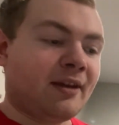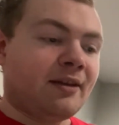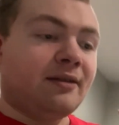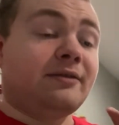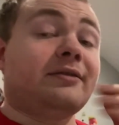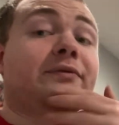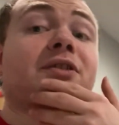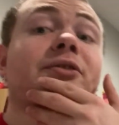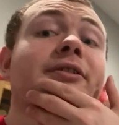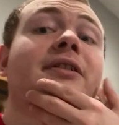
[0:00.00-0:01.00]

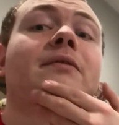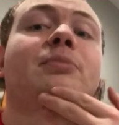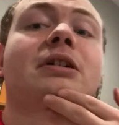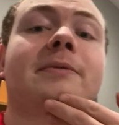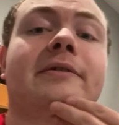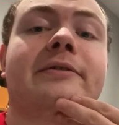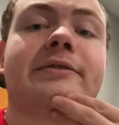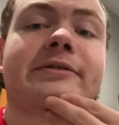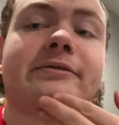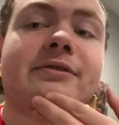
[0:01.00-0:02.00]
Eventually I'll have a proper green
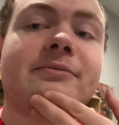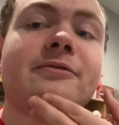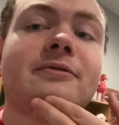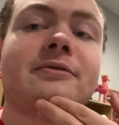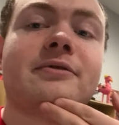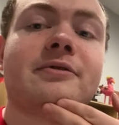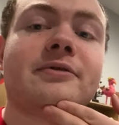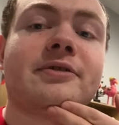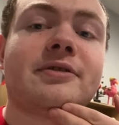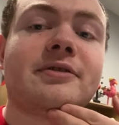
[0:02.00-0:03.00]
screen, but
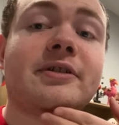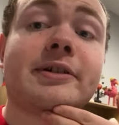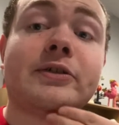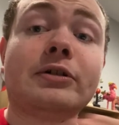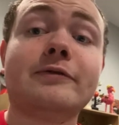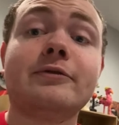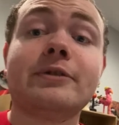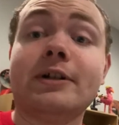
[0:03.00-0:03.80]
this didn't call for it.